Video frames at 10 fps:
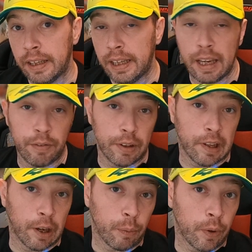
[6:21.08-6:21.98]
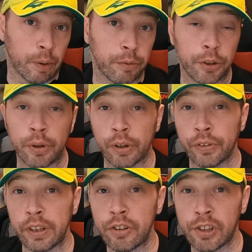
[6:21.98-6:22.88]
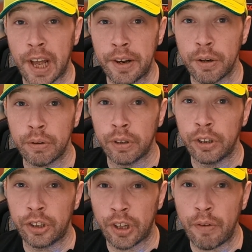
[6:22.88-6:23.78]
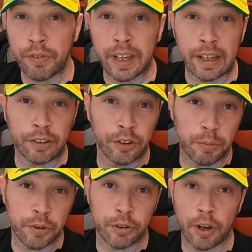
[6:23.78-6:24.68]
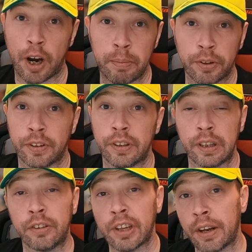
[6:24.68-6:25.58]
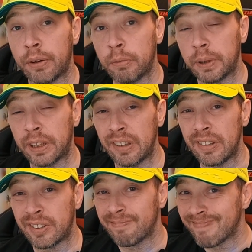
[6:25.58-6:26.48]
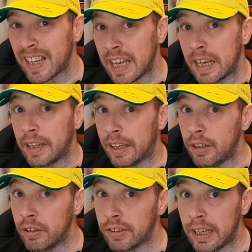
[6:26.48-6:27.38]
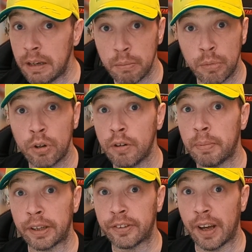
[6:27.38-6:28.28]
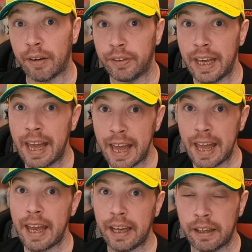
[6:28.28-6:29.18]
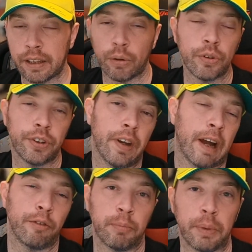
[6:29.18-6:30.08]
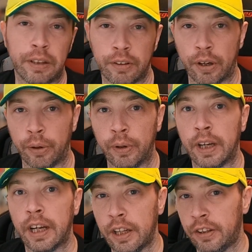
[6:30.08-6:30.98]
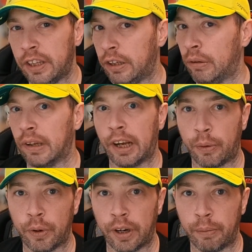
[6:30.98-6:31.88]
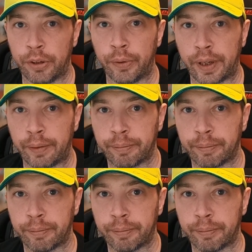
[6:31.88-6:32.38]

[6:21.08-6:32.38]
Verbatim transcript: If you like what I'm doing on this channel, don't forget to subscribe to the channel, because then you see more of my stuff. Yay! And it also helps me to know that you like what I'm doing.